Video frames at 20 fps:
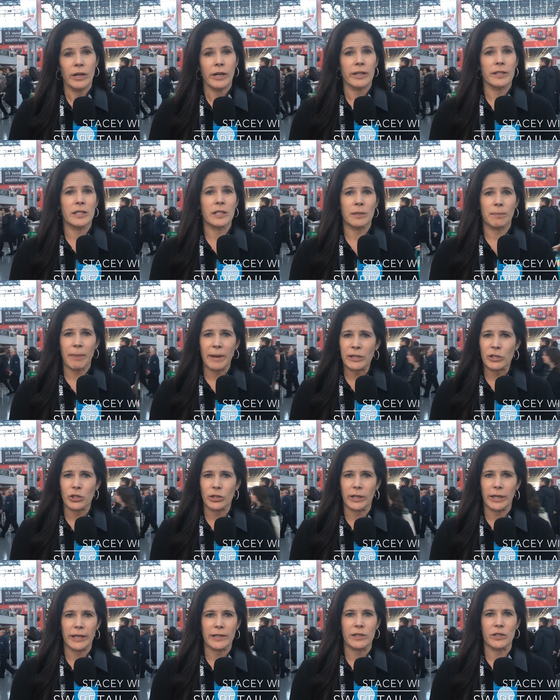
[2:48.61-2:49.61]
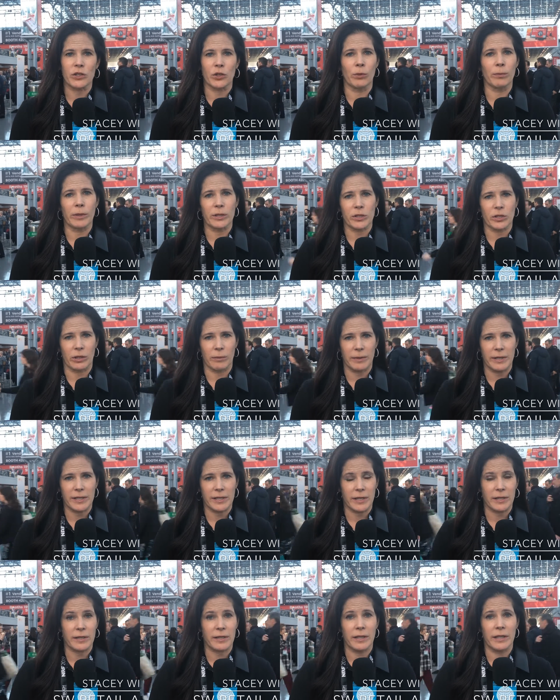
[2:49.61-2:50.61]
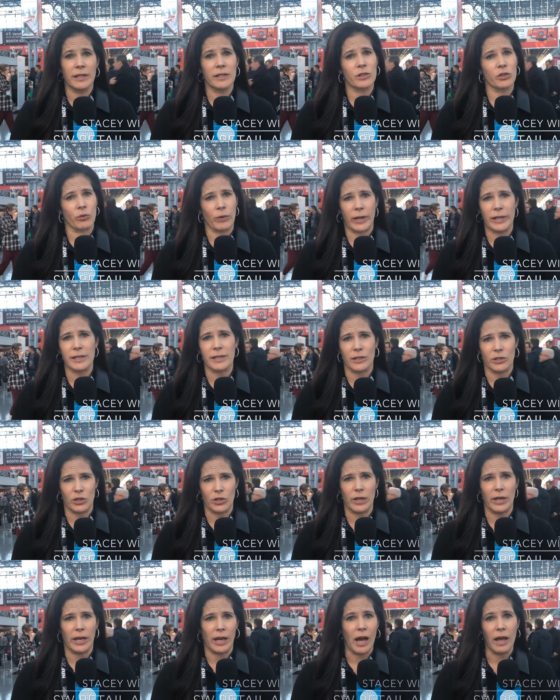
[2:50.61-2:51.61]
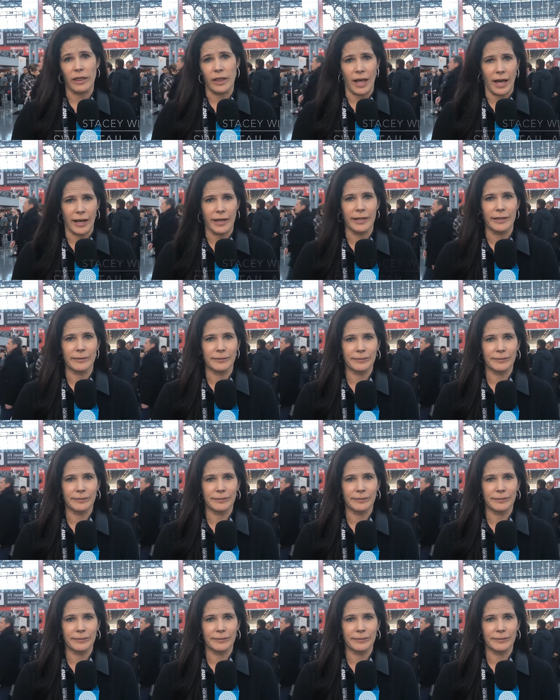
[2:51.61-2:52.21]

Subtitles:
especially as so much of the business is transitioning online.